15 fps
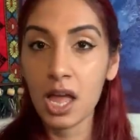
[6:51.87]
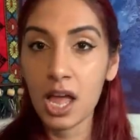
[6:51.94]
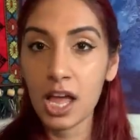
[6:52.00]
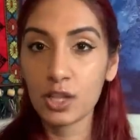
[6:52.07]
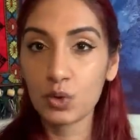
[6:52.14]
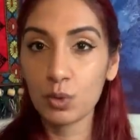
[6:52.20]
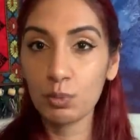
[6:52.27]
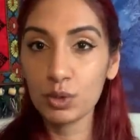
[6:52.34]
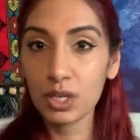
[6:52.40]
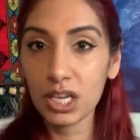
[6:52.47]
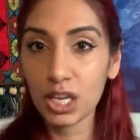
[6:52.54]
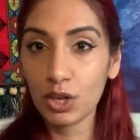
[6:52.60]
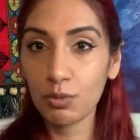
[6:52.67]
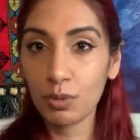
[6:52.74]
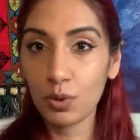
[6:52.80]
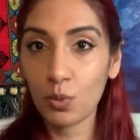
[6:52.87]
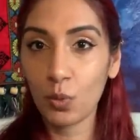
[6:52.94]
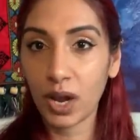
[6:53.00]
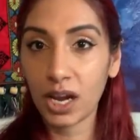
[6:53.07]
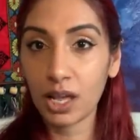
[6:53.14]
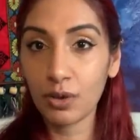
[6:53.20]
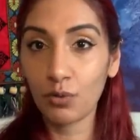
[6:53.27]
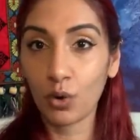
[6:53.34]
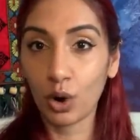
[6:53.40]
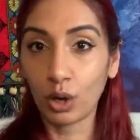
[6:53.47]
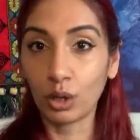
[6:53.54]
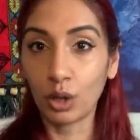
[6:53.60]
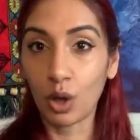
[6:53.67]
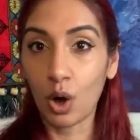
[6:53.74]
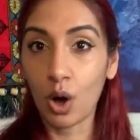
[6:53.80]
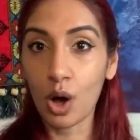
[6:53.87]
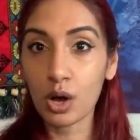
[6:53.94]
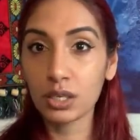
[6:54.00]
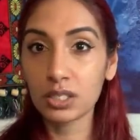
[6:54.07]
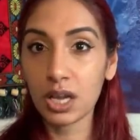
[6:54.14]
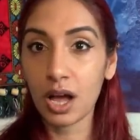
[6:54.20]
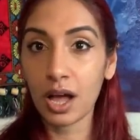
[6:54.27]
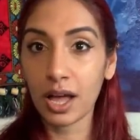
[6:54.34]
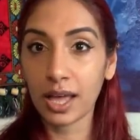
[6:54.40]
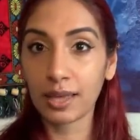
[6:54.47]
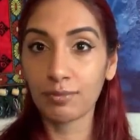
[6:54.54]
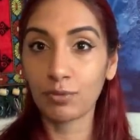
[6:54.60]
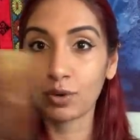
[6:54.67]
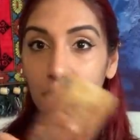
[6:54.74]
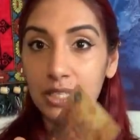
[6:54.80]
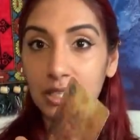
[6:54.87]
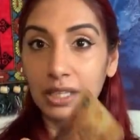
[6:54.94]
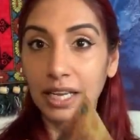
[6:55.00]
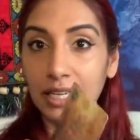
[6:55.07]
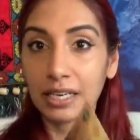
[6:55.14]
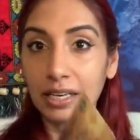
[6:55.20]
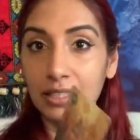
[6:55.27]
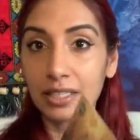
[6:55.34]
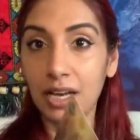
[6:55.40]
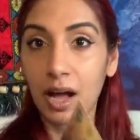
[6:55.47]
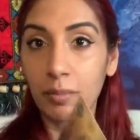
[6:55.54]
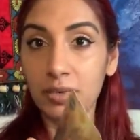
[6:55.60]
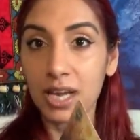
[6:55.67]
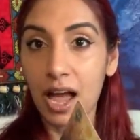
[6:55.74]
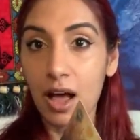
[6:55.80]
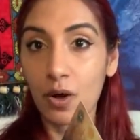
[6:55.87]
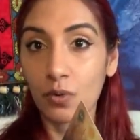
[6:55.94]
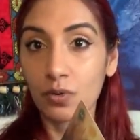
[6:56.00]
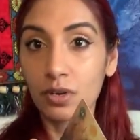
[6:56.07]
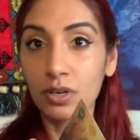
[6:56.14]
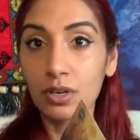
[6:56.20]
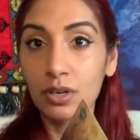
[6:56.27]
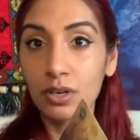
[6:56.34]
It's almost like you've been waiting for a long time for this lightning to come down.